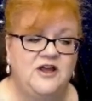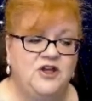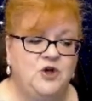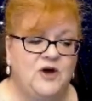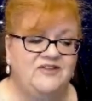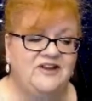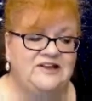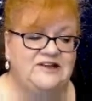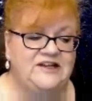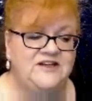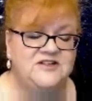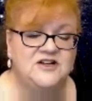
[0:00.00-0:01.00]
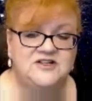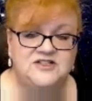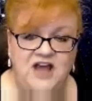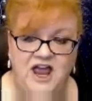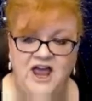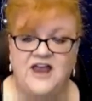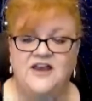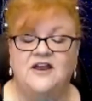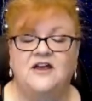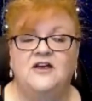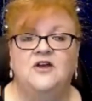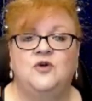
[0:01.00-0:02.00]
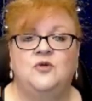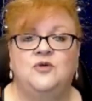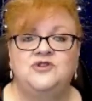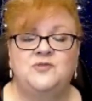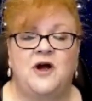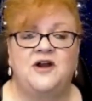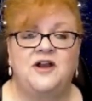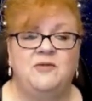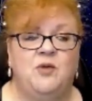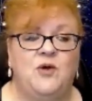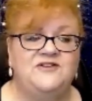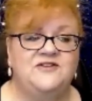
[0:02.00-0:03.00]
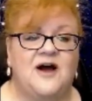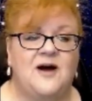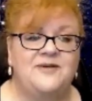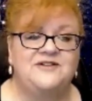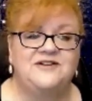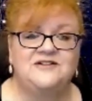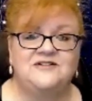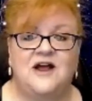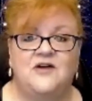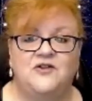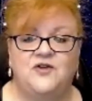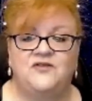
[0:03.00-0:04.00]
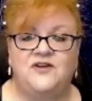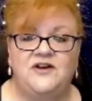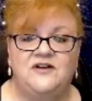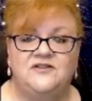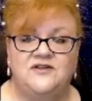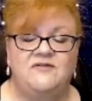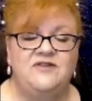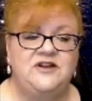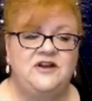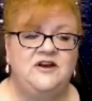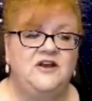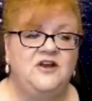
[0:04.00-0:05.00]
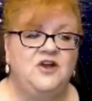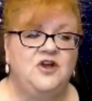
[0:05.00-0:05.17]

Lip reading: You have at least 10 responding points opposite South's 15 to 17.